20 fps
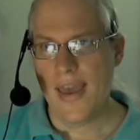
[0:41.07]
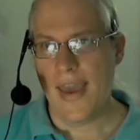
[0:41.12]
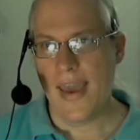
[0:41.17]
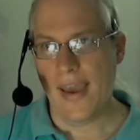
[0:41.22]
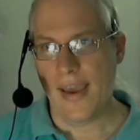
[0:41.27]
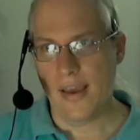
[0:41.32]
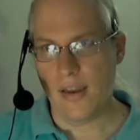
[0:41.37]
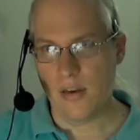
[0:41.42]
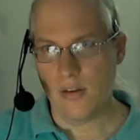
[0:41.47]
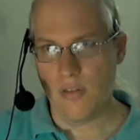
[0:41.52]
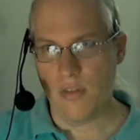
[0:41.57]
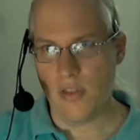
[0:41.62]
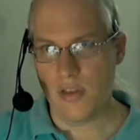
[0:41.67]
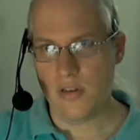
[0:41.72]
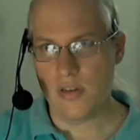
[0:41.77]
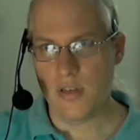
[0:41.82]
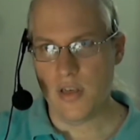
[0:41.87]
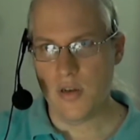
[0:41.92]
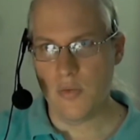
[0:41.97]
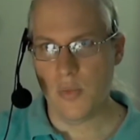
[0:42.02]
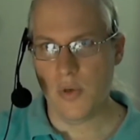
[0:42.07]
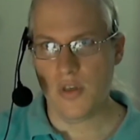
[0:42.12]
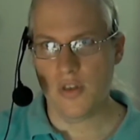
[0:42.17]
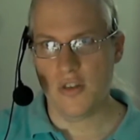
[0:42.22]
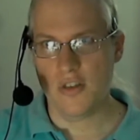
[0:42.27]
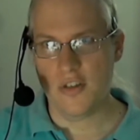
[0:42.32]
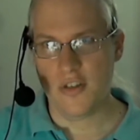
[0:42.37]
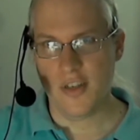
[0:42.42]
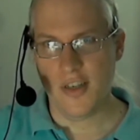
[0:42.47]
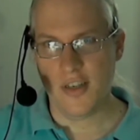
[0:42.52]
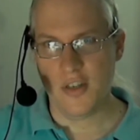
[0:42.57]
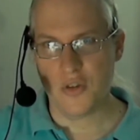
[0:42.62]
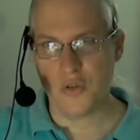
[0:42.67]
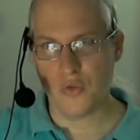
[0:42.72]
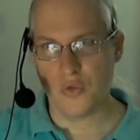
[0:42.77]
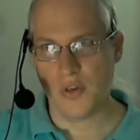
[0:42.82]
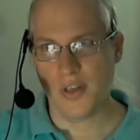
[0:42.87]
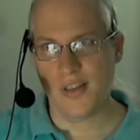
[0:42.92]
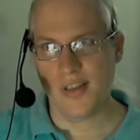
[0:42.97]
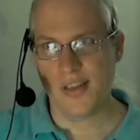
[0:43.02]
and this image is
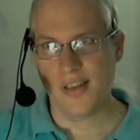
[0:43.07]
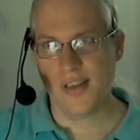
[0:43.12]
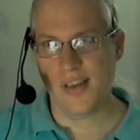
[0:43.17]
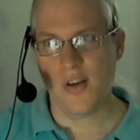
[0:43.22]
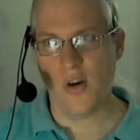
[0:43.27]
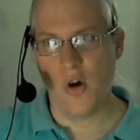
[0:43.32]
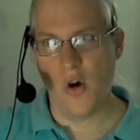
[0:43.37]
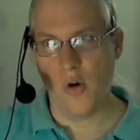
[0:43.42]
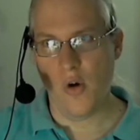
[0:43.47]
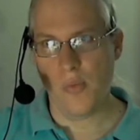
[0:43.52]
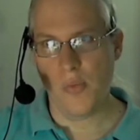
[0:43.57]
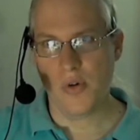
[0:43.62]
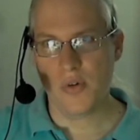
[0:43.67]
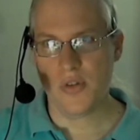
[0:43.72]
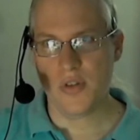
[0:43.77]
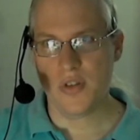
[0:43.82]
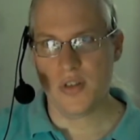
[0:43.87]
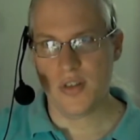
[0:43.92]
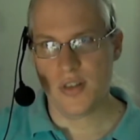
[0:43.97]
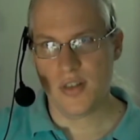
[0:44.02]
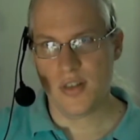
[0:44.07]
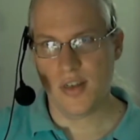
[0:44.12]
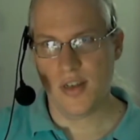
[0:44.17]
really almost,